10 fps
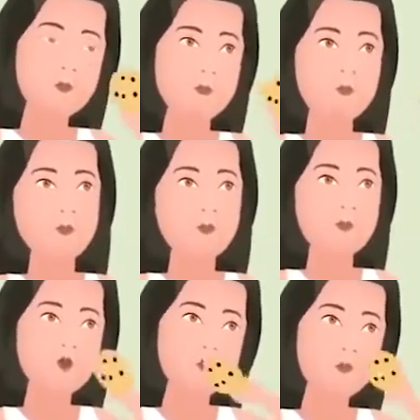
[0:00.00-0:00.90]
bad
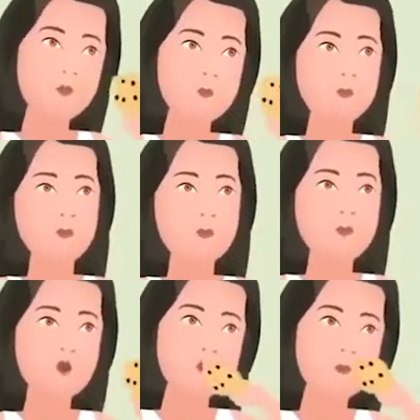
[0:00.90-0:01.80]
streak, with
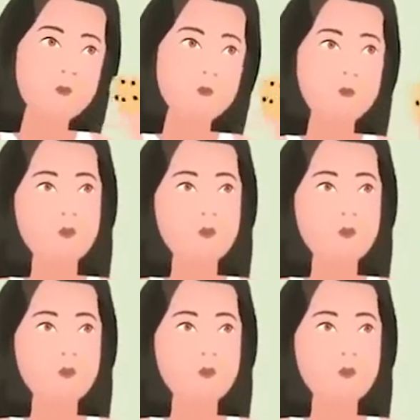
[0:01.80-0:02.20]
rebound